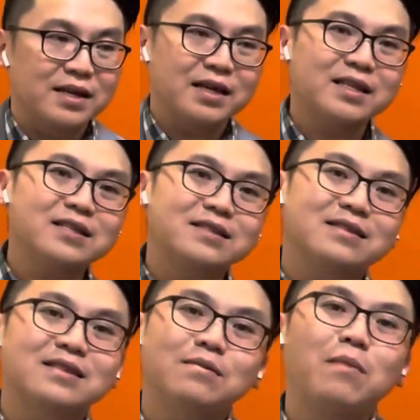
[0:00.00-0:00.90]
And then
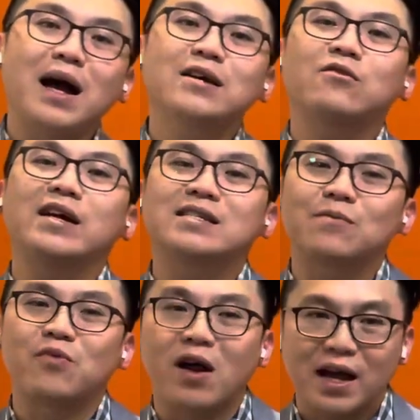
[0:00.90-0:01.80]
to my great
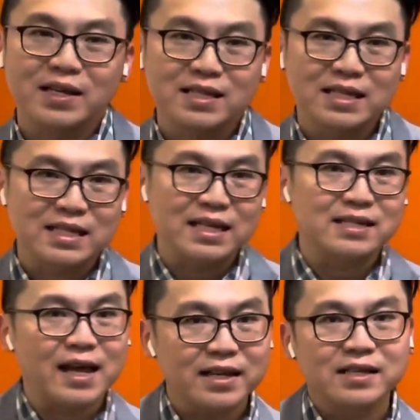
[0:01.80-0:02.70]
surprise, he said,
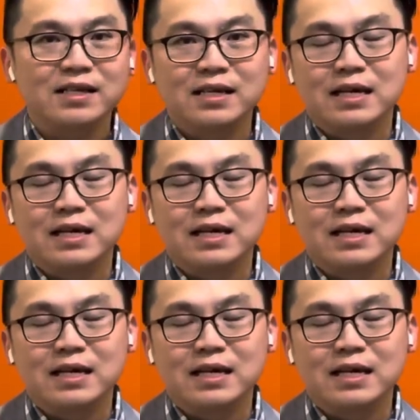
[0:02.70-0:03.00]
Daddy,